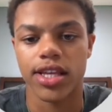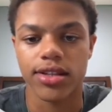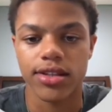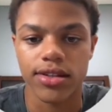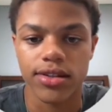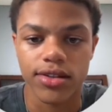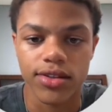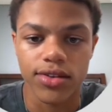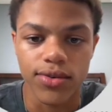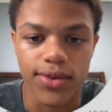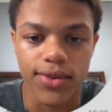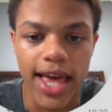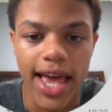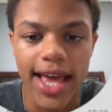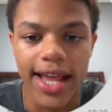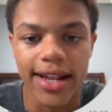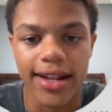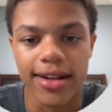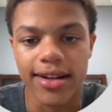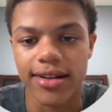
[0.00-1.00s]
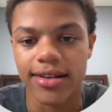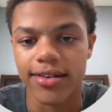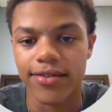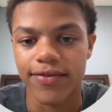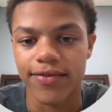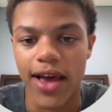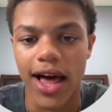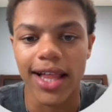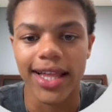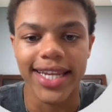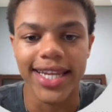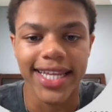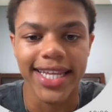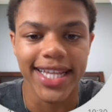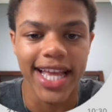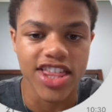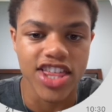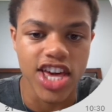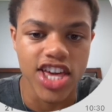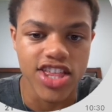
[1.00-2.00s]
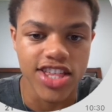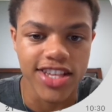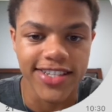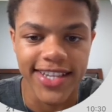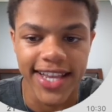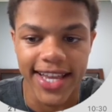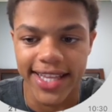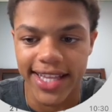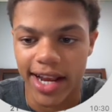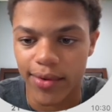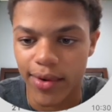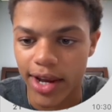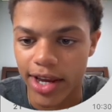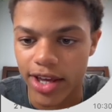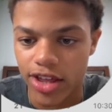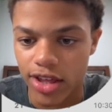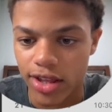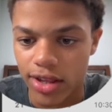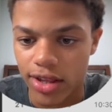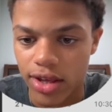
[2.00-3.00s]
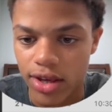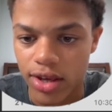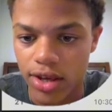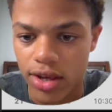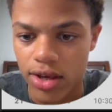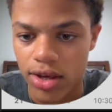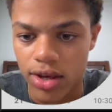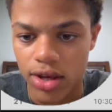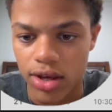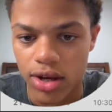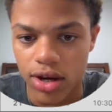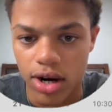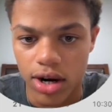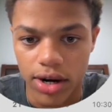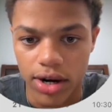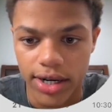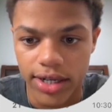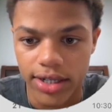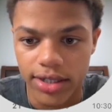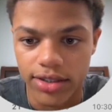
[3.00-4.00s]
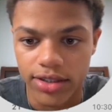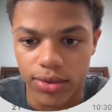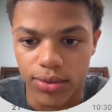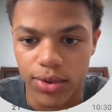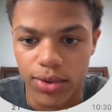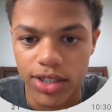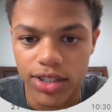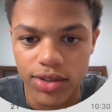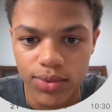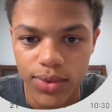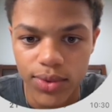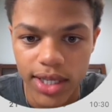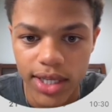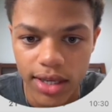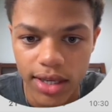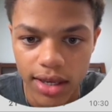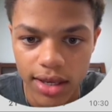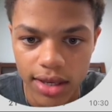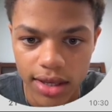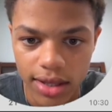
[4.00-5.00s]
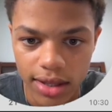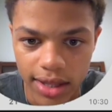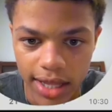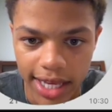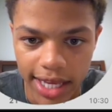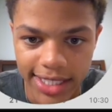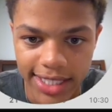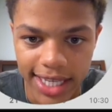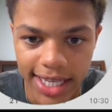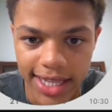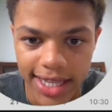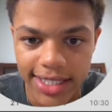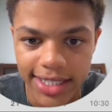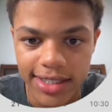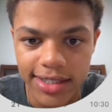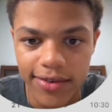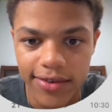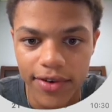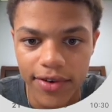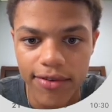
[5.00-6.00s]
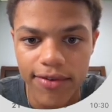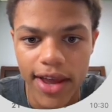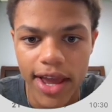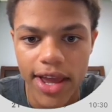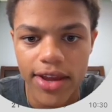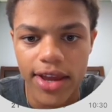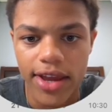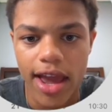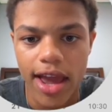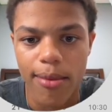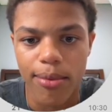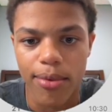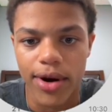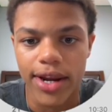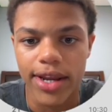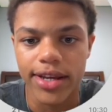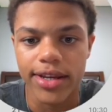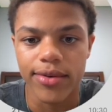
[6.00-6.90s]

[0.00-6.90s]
to then validate that change in state direction. All right, so once we say this is a fair value gap, right, and